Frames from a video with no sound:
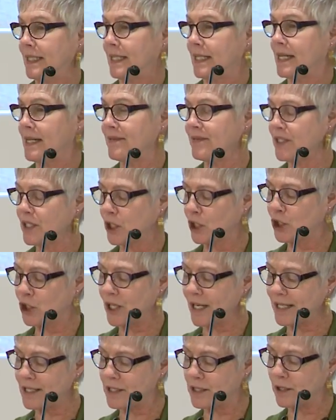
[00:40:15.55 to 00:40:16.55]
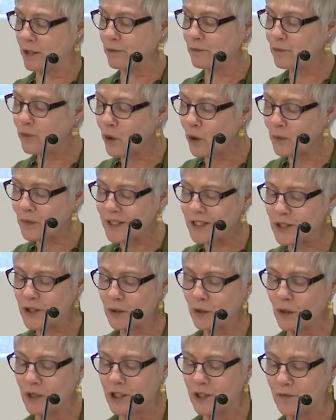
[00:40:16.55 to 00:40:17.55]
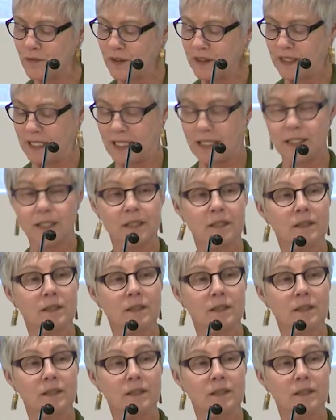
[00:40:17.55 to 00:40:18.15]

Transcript: I've suggested, for resourcefulness,